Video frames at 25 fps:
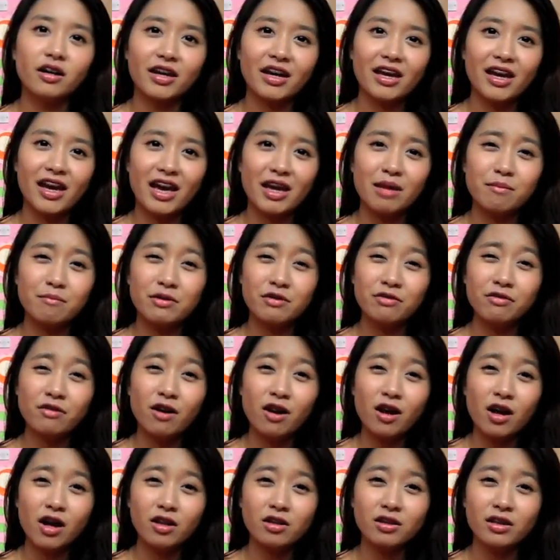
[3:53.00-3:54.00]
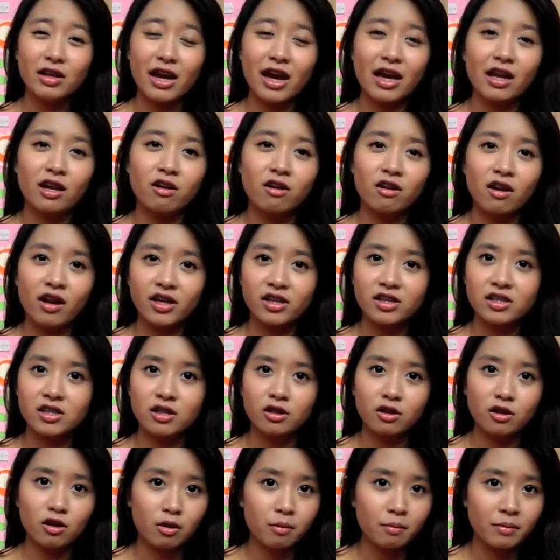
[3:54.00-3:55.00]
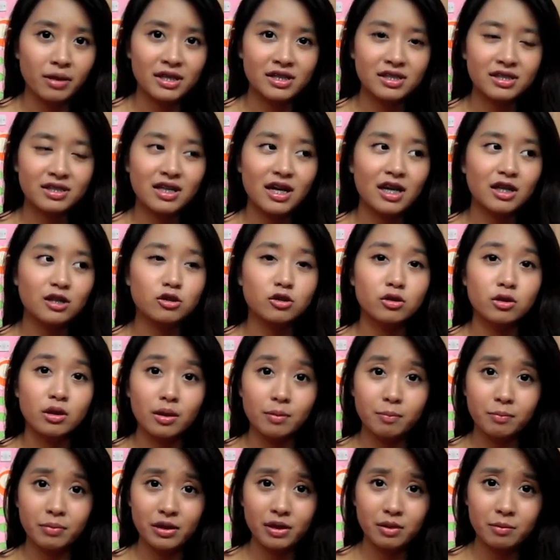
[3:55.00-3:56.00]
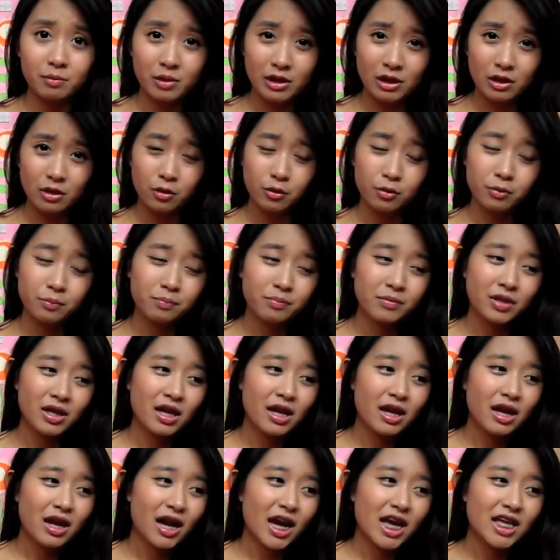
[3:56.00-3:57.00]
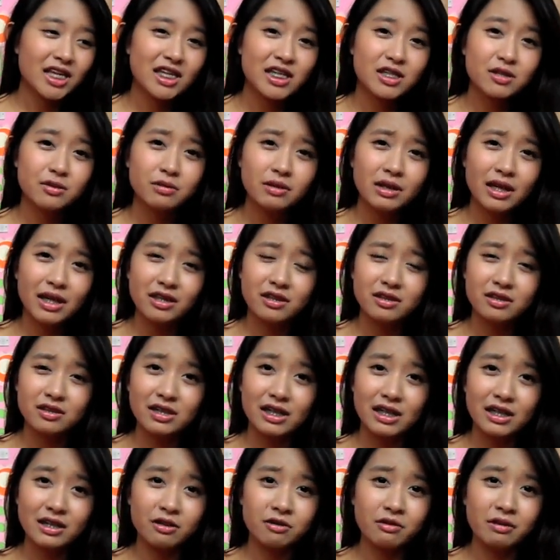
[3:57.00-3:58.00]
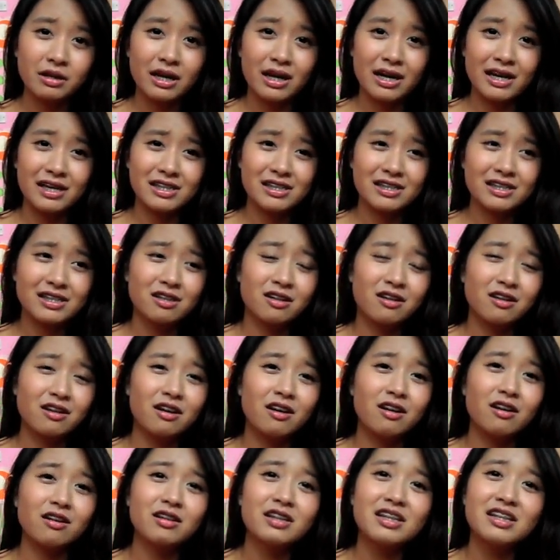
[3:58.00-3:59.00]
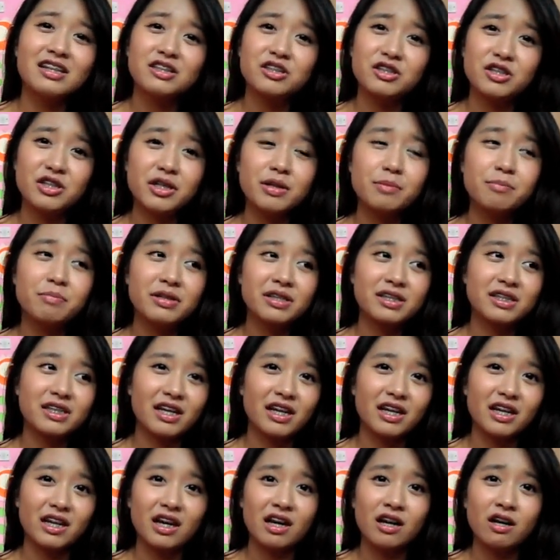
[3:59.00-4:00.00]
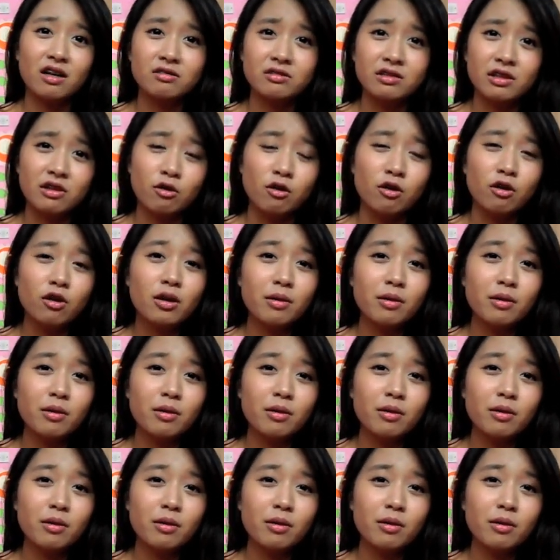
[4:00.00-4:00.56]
Okay, and before all the anorexia comments start to appear below, I just would like to tell you guys, only 3% of the